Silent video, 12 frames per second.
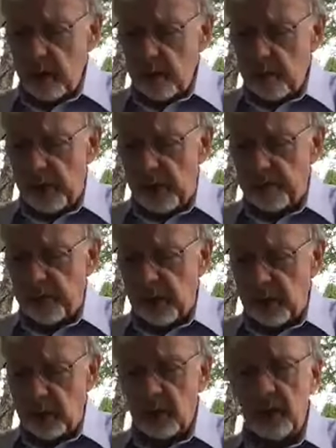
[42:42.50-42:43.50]
But I'm
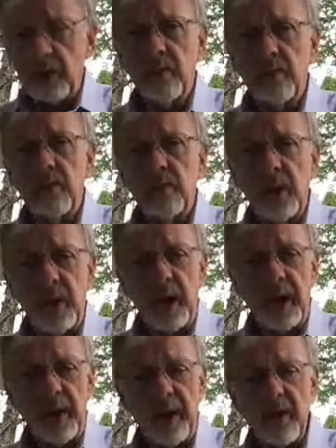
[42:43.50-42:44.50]
thinking, and
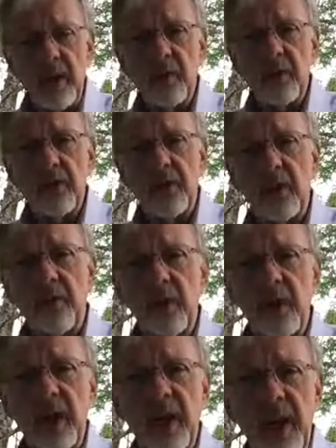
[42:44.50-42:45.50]
I, have never suffered
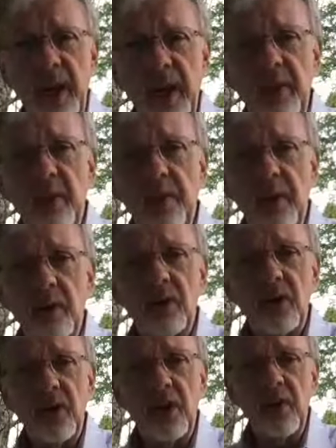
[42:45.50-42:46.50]
any heavy
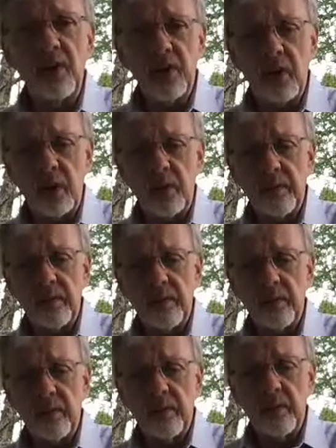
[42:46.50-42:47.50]
persecution.
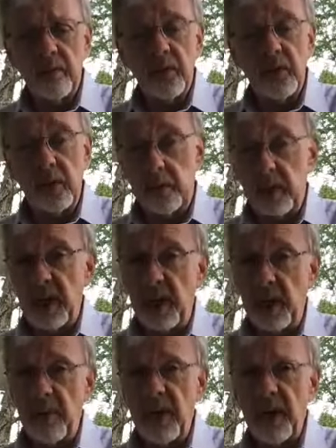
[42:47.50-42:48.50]
Someday I
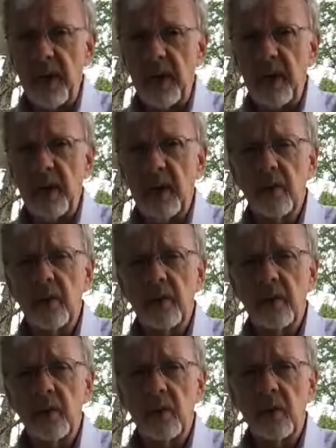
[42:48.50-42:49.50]
may,
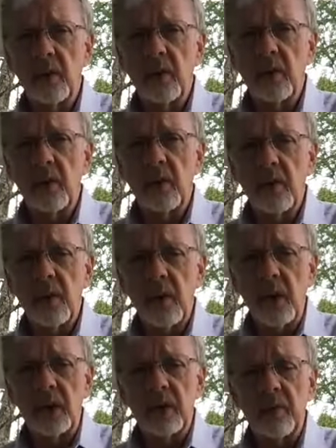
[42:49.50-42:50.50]

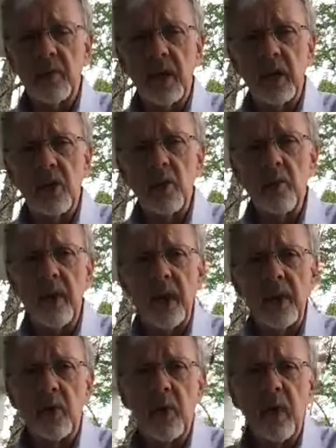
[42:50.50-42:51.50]
and someday you may
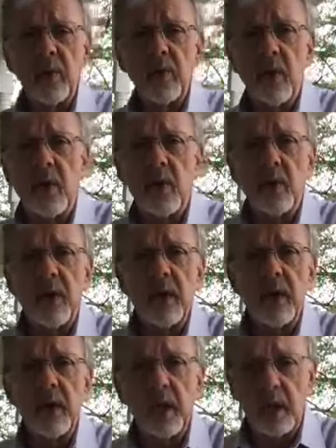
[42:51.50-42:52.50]
if you haven't
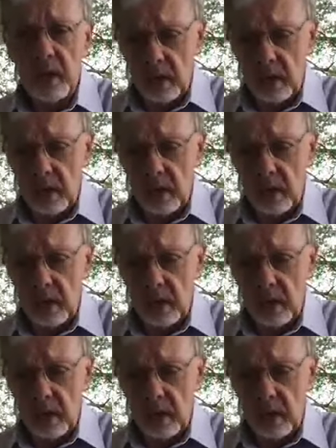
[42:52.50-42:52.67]
already.